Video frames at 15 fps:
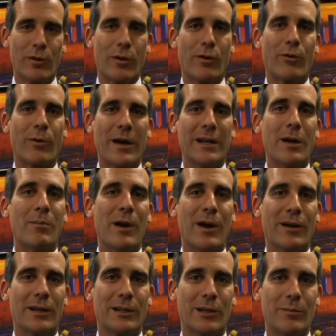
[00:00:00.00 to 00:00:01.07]
of the great
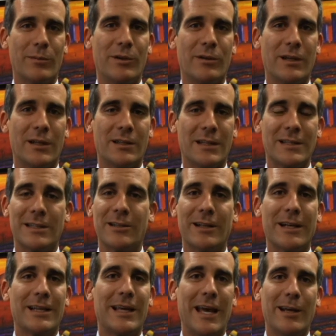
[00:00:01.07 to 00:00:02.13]
American communities and still
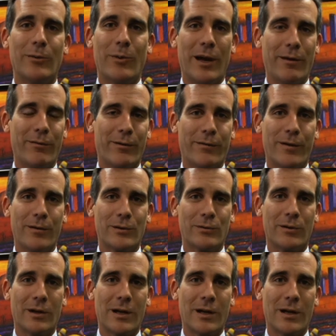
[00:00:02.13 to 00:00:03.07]
a gateway for folks who are